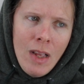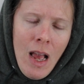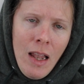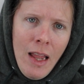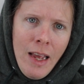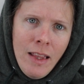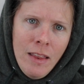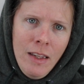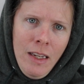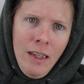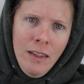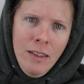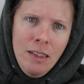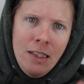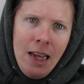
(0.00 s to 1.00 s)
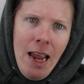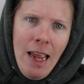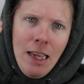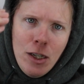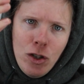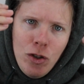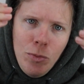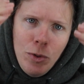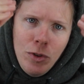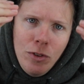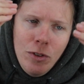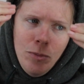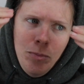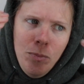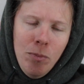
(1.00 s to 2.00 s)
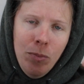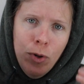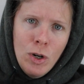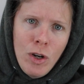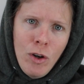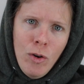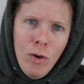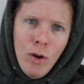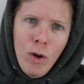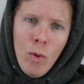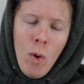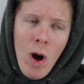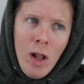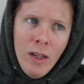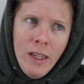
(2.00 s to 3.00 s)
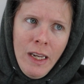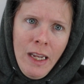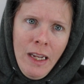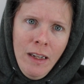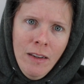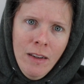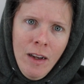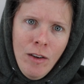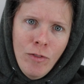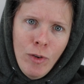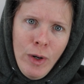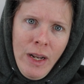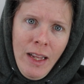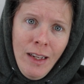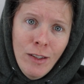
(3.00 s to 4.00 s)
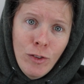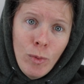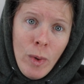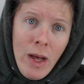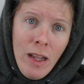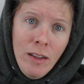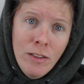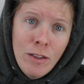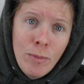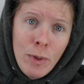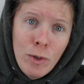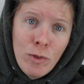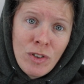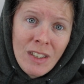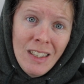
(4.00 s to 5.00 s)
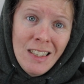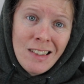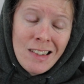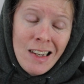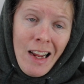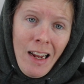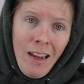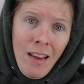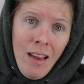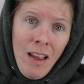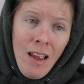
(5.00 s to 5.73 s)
I like the tangible book quality of reading as well, as opposed to listening.